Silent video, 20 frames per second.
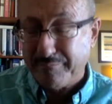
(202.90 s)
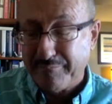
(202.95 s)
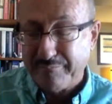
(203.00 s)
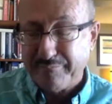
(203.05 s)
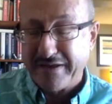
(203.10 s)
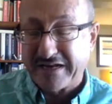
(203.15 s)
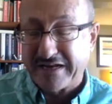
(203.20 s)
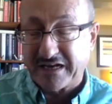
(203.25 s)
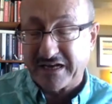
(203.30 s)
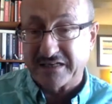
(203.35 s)

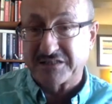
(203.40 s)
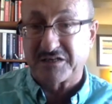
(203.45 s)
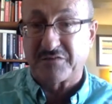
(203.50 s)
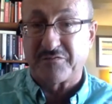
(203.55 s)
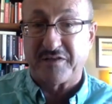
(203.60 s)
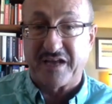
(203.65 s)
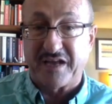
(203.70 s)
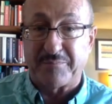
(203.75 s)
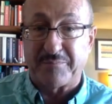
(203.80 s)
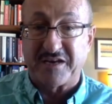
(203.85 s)
because of
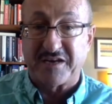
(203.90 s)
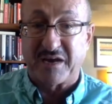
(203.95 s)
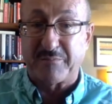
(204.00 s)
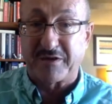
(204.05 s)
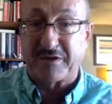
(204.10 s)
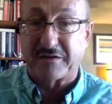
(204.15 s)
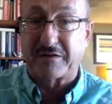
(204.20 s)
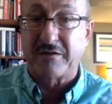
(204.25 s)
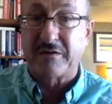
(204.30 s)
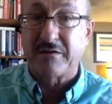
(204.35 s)
the
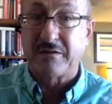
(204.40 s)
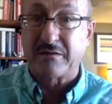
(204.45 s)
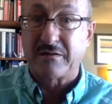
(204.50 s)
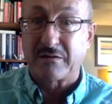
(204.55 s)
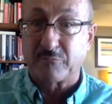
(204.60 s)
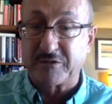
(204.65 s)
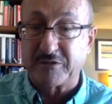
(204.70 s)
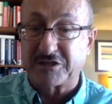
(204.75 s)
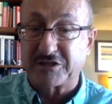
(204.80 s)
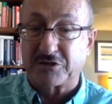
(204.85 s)
epidemic
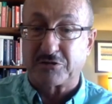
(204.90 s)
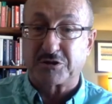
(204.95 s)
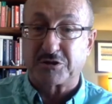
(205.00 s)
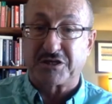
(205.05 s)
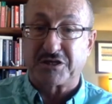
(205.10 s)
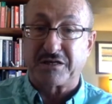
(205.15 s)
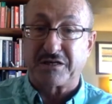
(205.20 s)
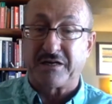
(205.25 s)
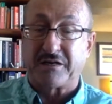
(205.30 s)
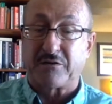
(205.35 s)

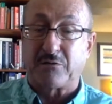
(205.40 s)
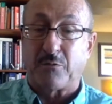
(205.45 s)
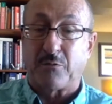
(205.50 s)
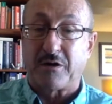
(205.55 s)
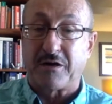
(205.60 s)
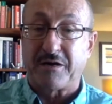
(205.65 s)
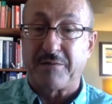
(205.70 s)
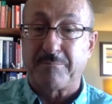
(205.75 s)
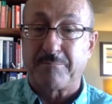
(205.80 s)
resurging in Hawaii.